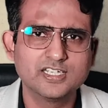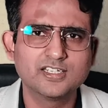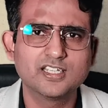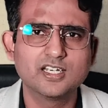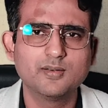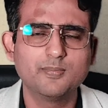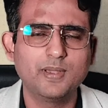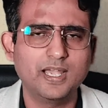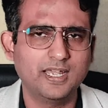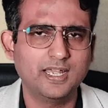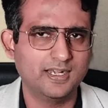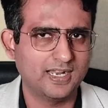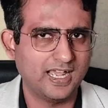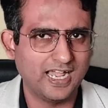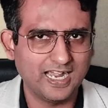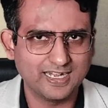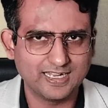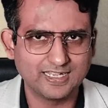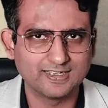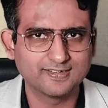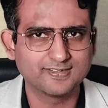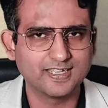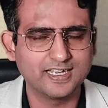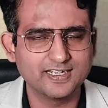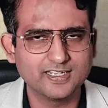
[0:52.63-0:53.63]
gentleman
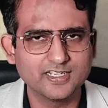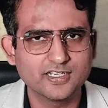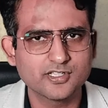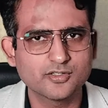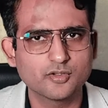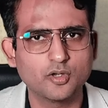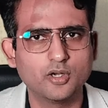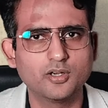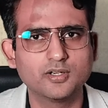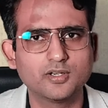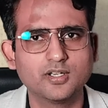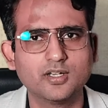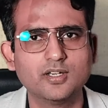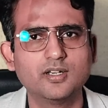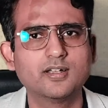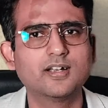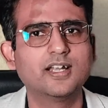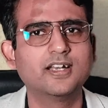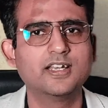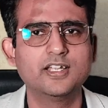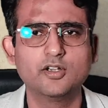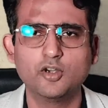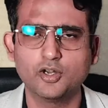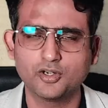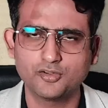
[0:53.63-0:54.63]
had anxiety disorder
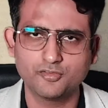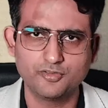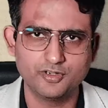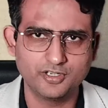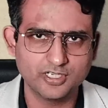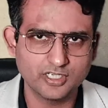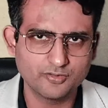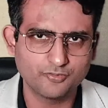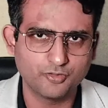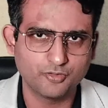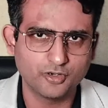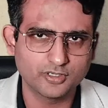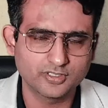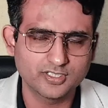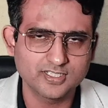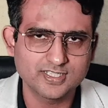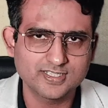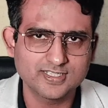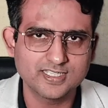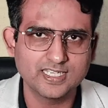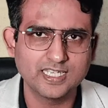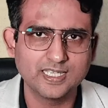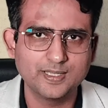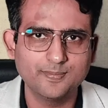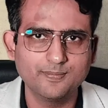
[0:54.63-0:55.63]
and he got treated for the
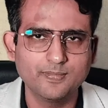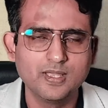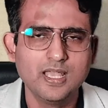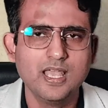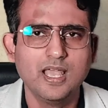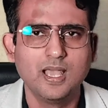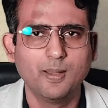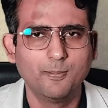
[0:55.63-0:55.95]
same,